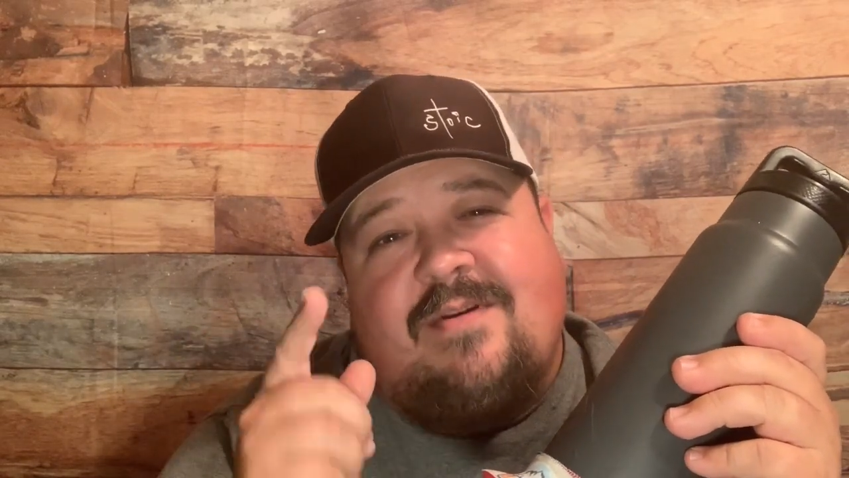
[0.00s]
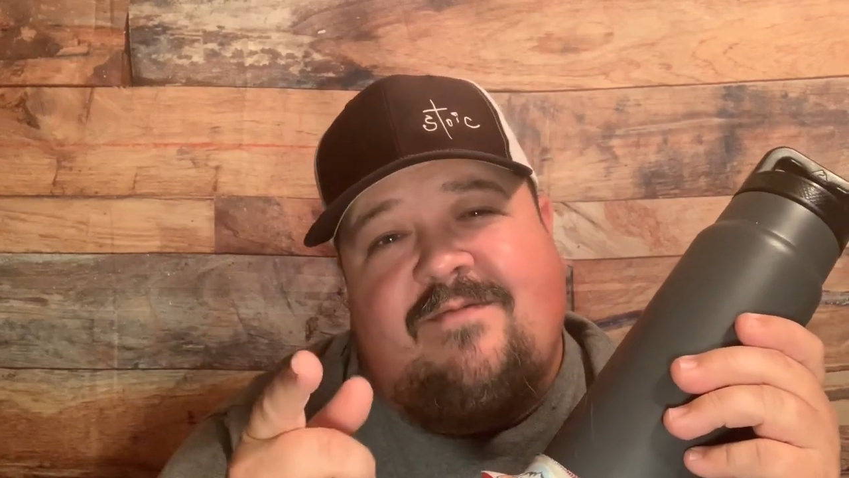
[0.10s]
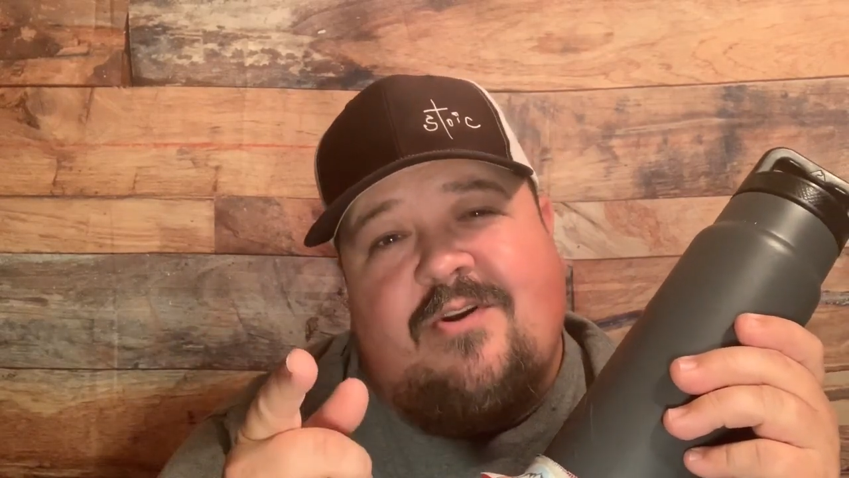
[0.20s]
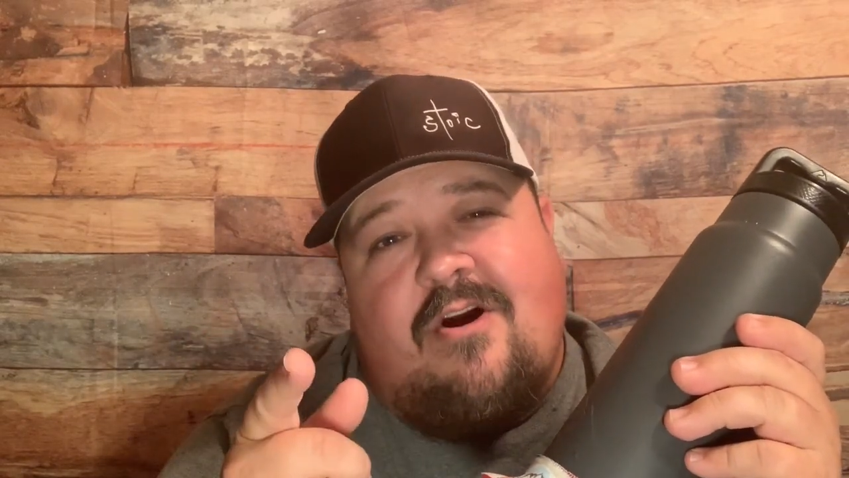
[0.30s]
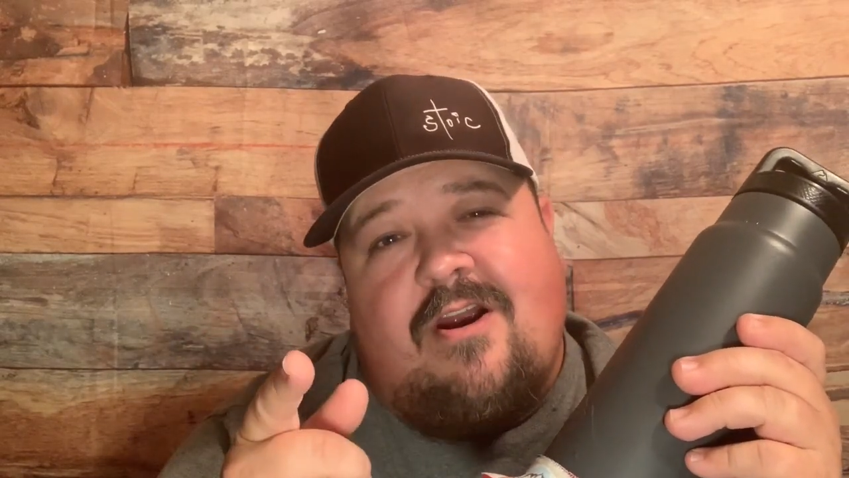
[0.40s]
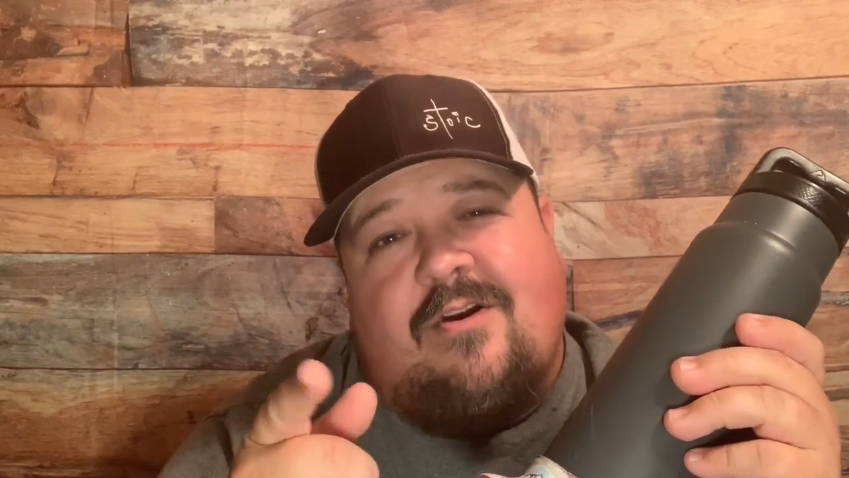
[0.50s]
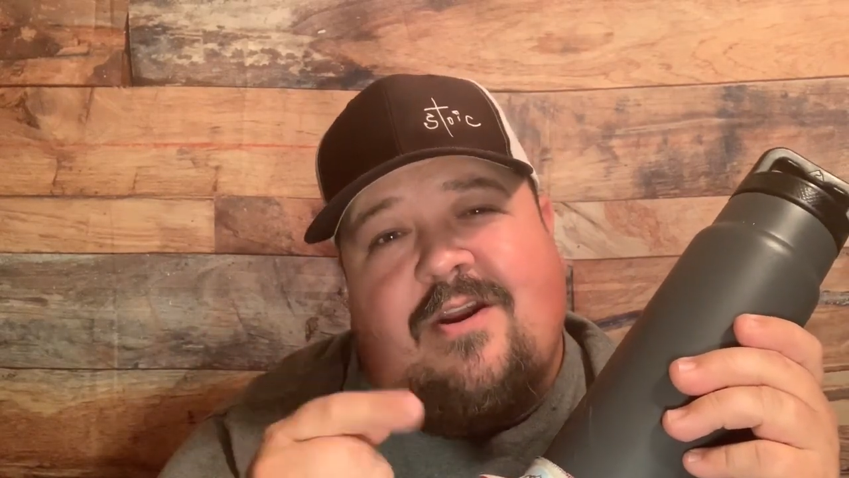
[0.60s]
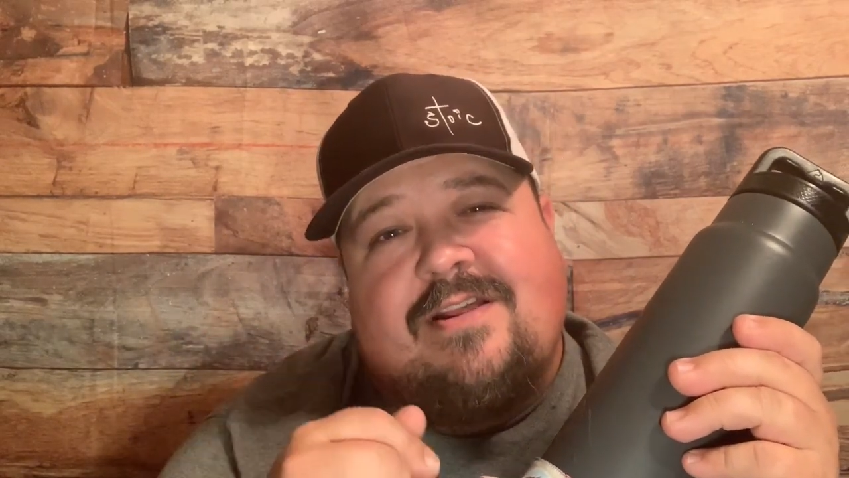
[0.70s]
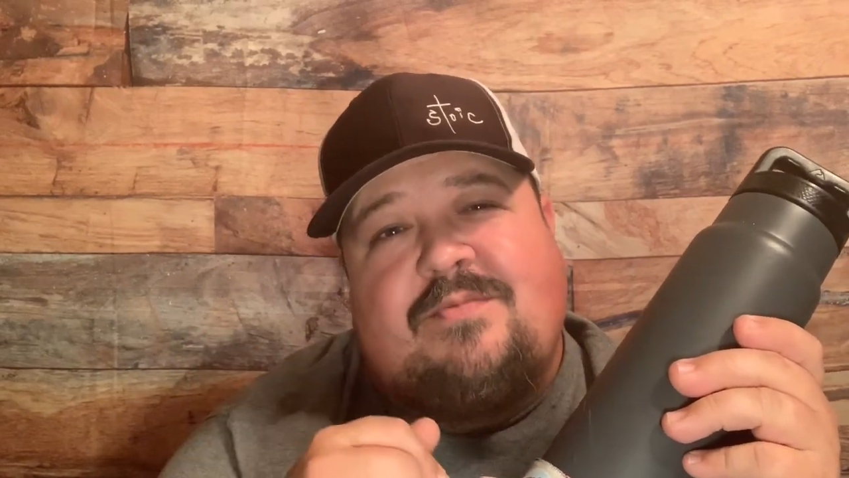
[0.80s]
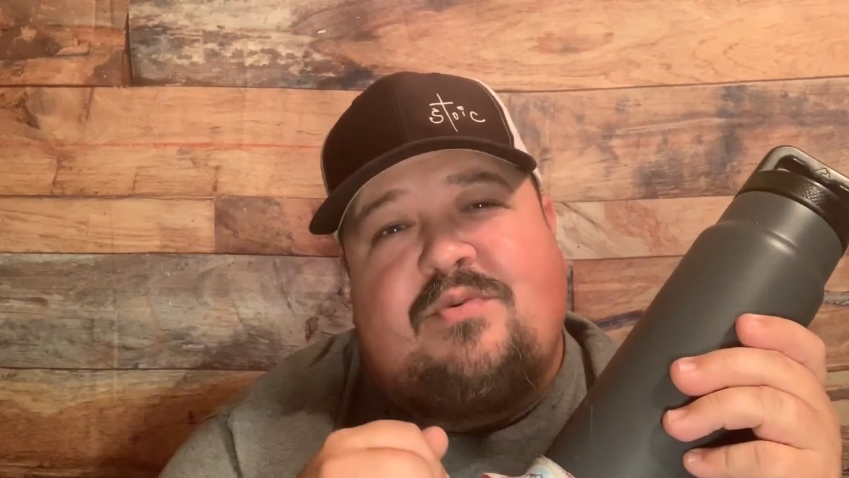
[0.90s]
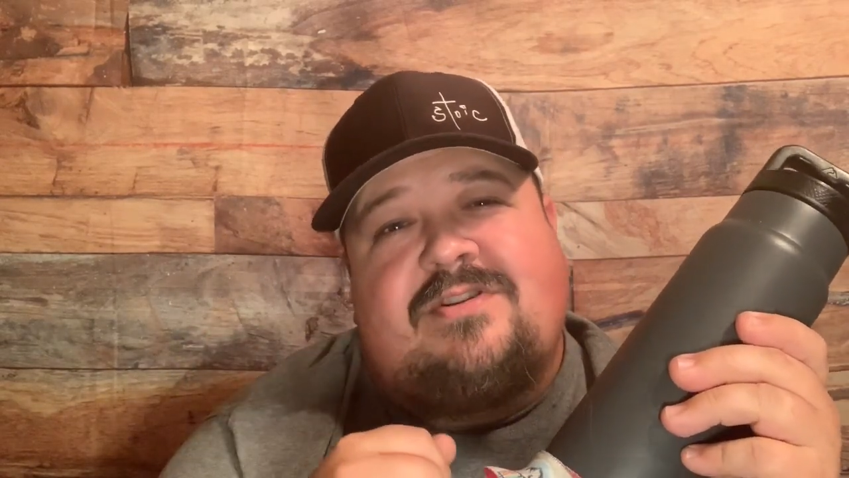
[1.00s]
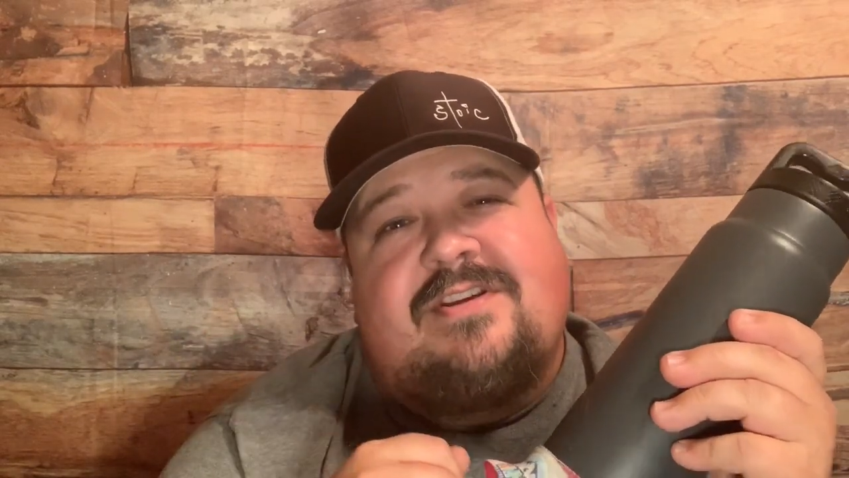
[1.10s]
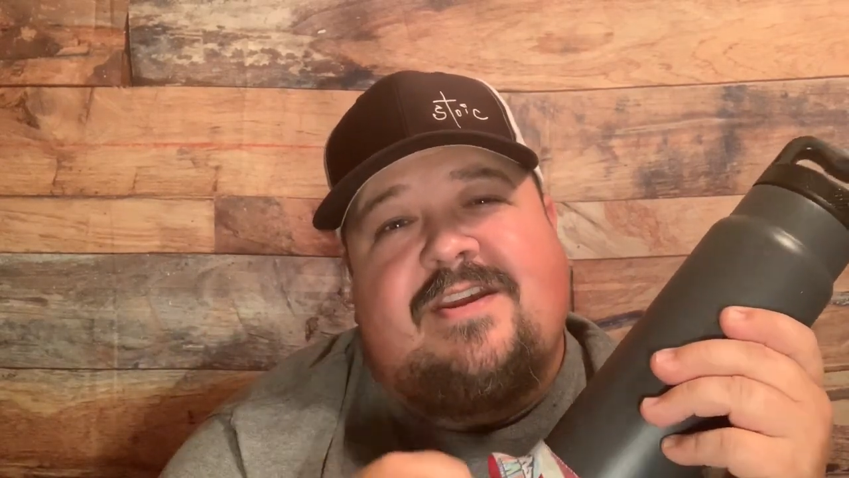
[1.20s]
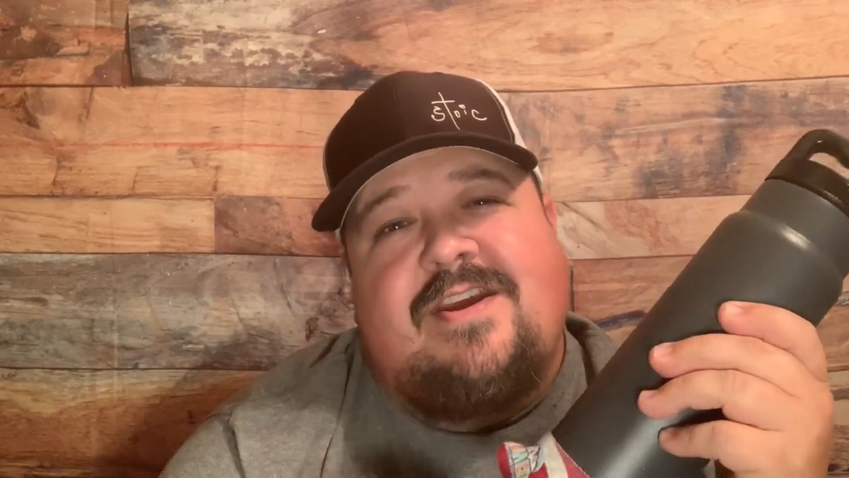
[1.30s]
And if you are, I greatly appreciate it.